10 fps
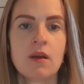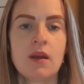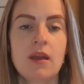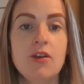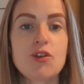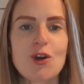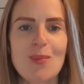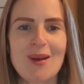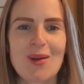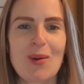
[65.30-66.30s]
in
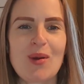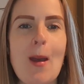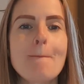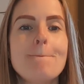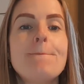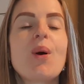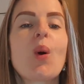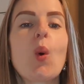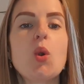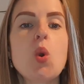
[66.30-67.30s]
German called
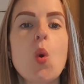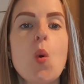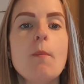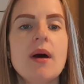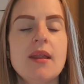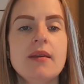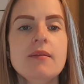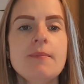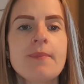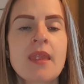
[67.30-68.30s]
Pronomen,